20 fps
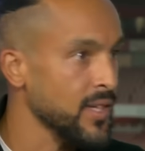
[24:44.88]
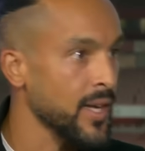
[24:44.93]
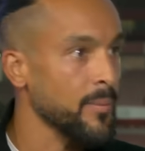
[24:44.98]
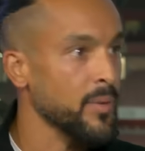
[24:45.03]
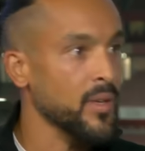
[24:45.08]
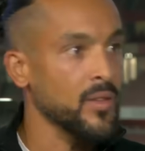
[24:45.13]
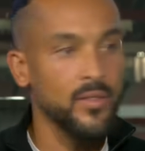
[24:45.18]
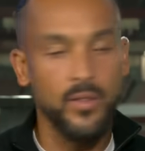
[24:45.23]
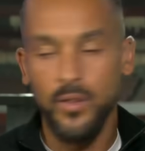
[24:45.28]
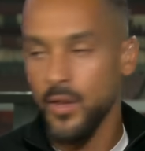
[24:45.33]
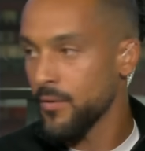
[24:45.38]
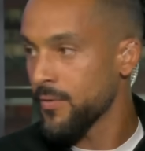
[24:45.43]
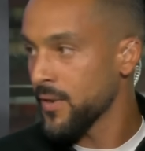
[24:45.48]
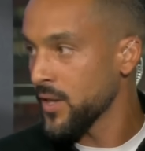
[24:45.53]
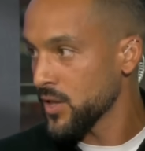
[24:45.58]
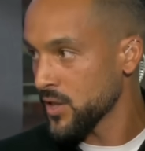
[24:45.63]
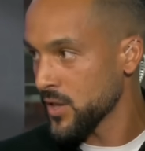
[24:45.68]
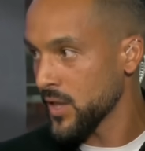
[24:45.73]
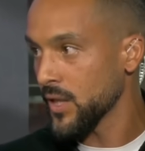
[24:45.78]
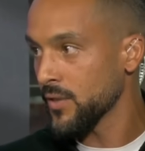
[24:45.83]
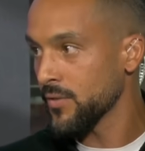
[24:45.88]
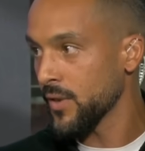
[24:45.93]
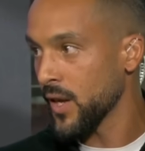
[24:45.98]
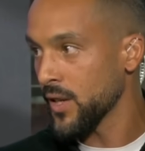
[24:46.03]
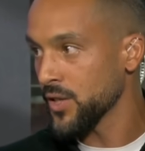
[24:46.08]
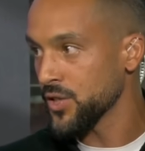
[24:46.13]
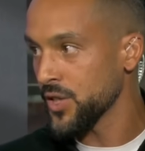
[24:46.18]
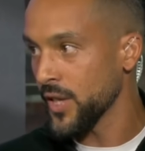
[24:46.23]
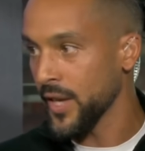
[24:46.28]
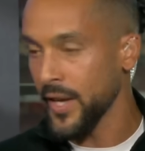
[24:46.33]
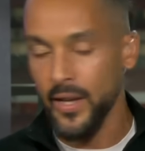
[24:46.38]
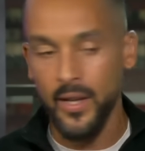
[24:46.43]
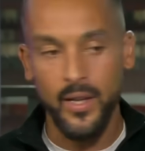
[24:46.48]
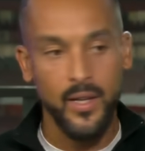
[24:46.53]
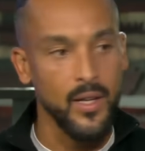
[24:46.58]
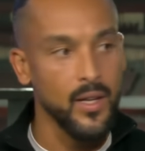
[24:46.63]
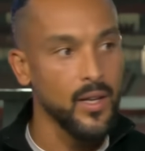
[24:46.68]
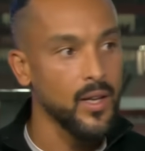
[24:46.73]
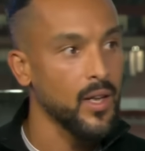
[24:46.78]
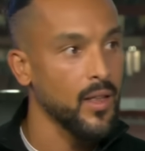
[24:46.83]
of the year, considering they finished 6th last year.
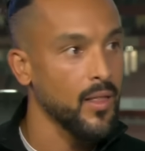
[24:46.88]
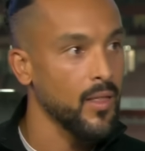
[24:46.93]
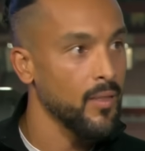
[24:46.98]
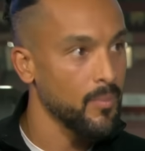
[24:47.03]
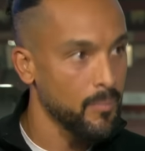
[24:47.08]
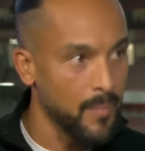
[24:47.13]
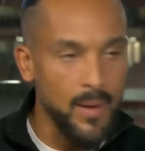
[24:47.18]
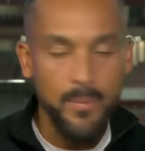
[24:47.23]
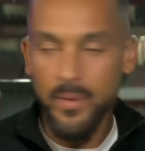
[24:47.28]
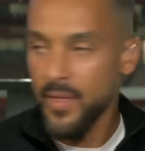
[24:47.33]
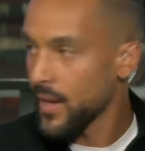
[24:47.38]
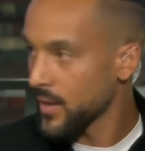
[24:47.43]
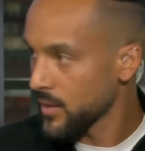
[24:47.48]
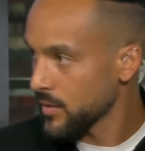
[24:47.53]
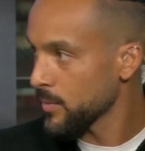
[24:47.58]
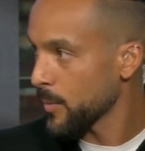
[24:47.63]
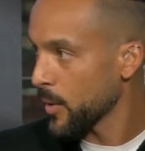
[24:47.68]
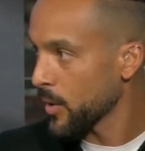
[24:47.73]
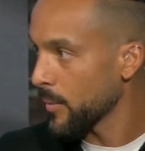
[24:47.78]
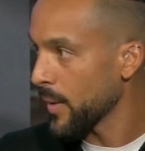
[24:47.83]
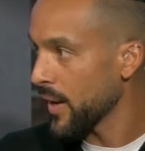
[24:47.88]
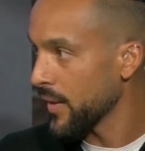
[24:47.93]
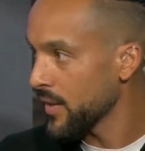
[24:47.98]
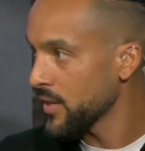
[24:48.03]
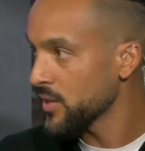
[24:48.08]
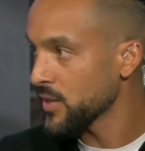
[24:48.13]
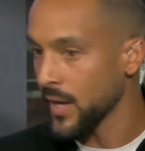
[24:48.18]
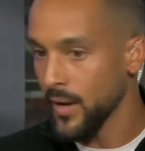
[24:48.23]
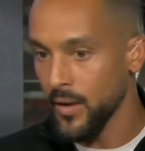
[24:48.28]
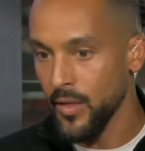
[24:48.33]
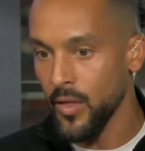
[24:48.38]
maybe they've spoken about this year.